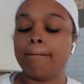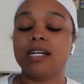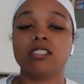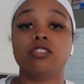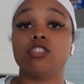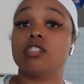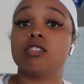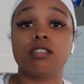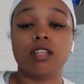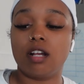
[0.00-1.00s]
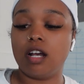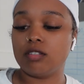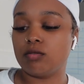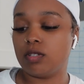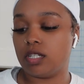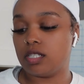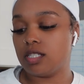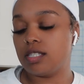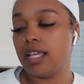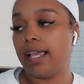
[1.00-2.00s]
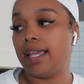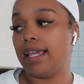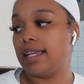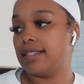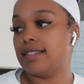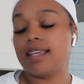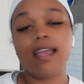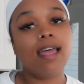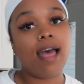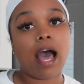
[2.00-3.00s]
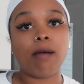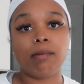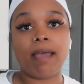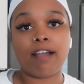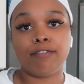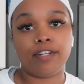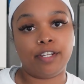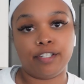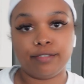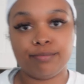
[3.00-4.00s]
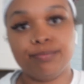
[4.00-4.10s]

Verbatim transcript: about to just guzzle this, and I'll be back for dinner.